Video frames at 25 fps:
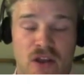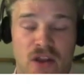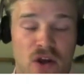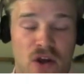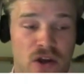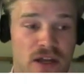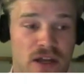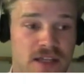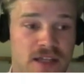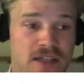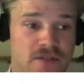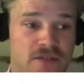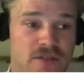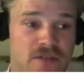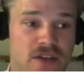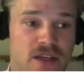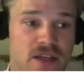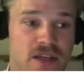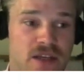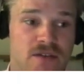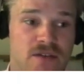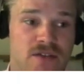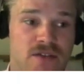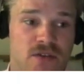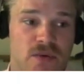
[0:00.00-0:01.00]

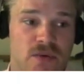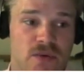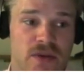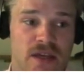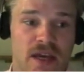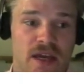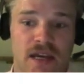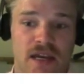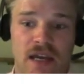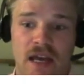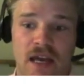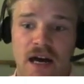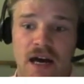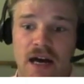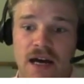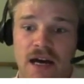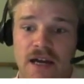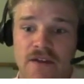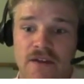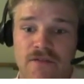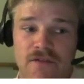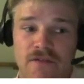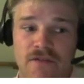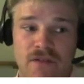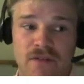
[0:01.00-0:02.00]
connectivity, so we can get
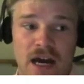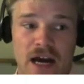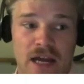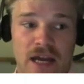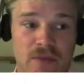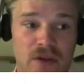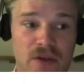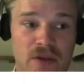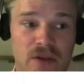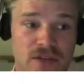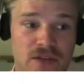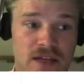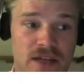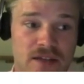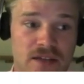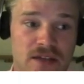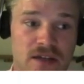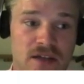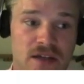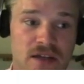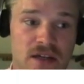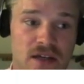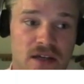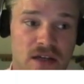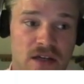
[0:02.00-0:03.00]
live IMU
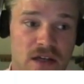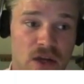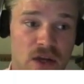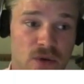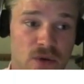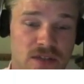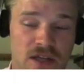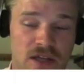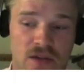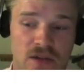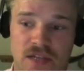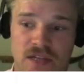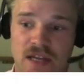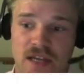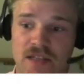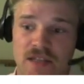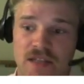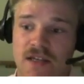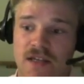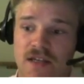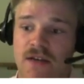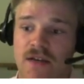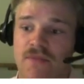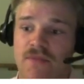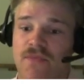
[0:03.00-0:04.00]
data and load cell
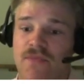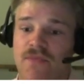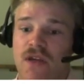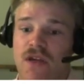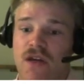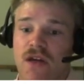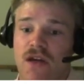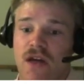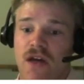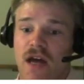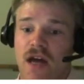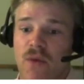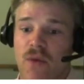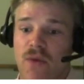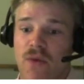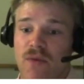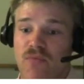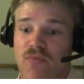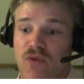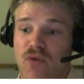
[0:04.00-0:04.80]
data. And we